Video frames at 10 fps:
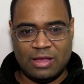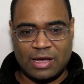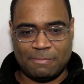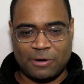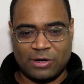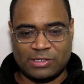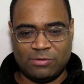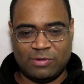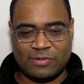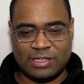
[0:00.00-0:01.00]
a
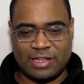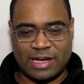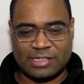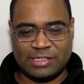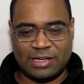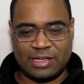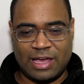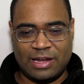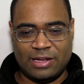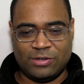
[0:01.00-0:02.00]
person with dyslexia
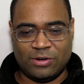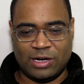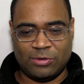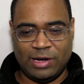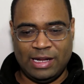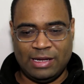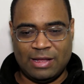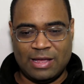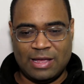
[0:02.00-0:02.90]
can enjoy reading